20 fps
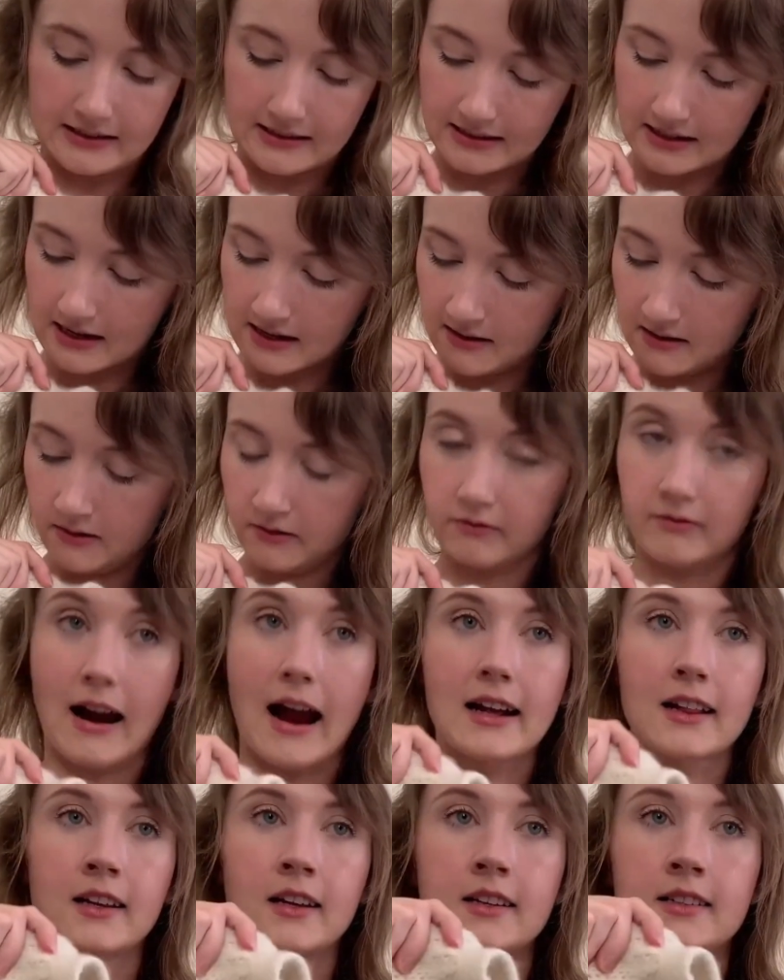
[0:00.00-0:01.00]
let's see,
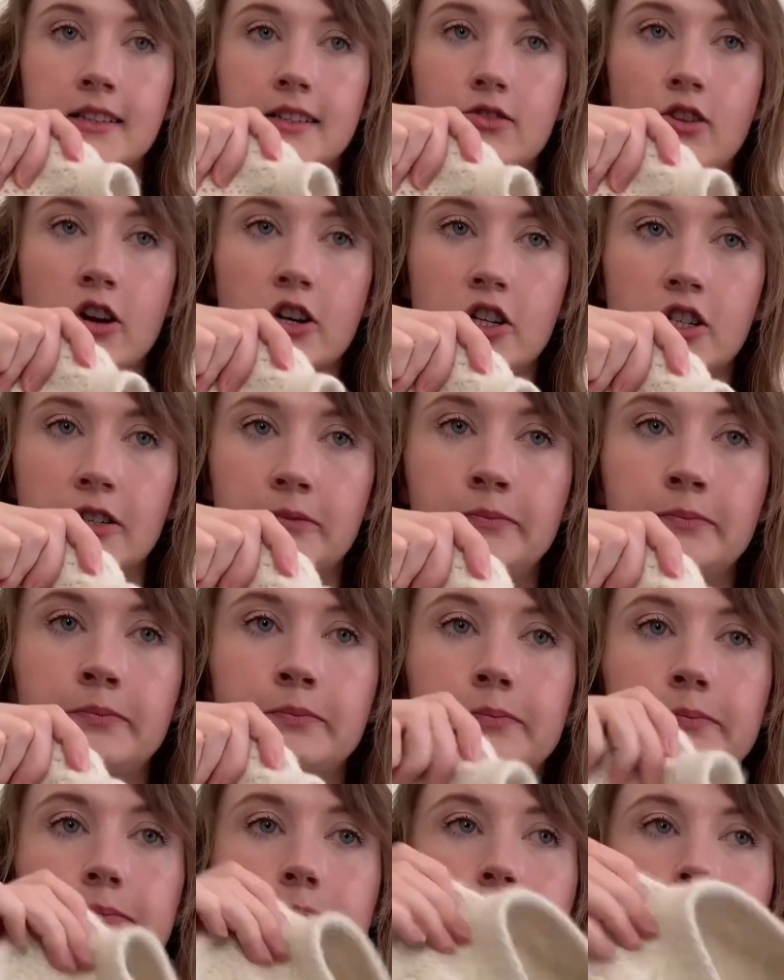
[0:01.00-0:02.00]
Raglan
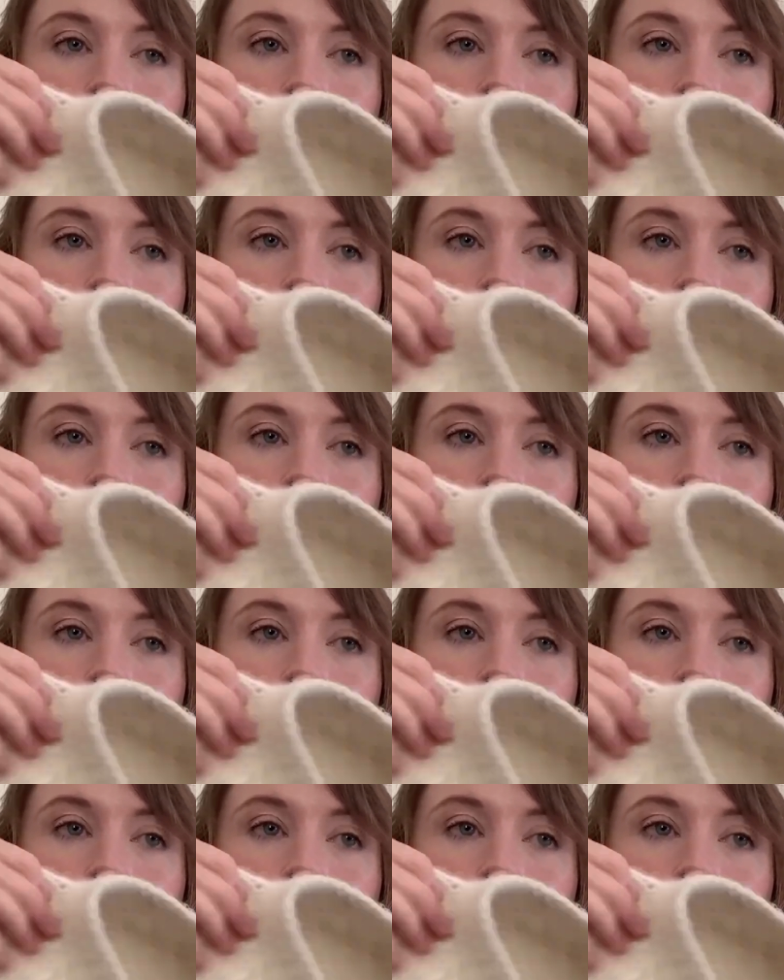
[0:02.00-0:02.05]
construction,